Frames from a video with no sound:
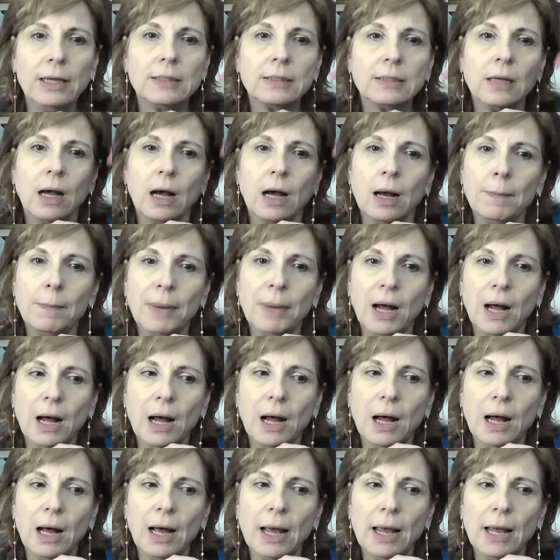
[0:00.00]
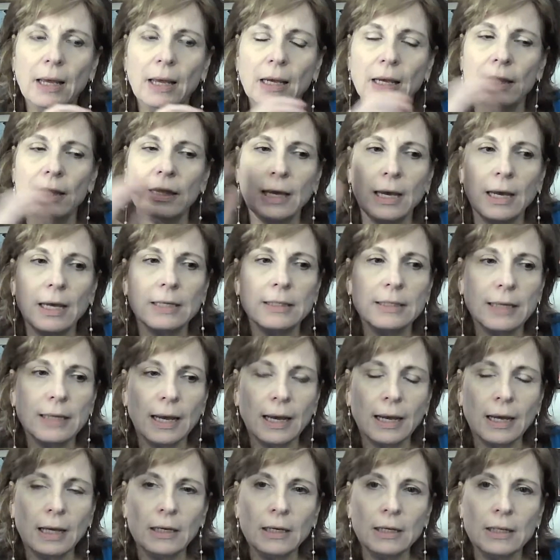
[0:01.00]
it's up high, the
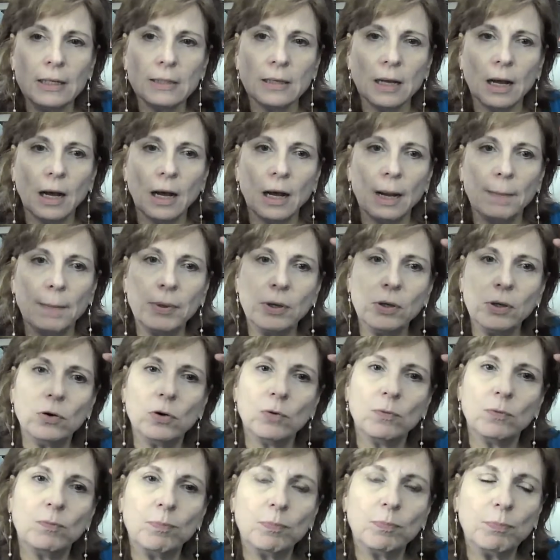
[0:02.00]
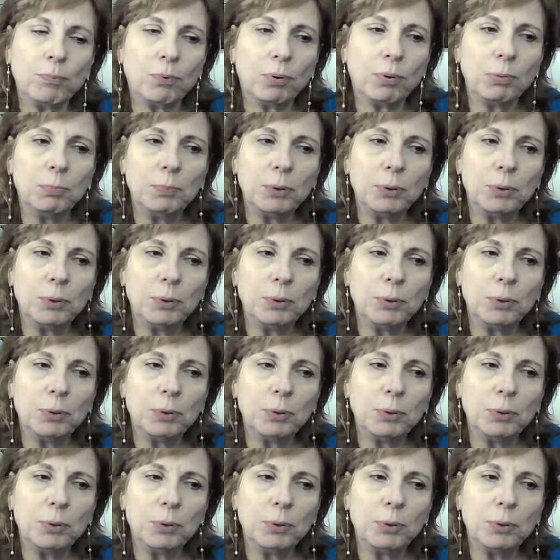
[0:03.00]
antenna's up, you've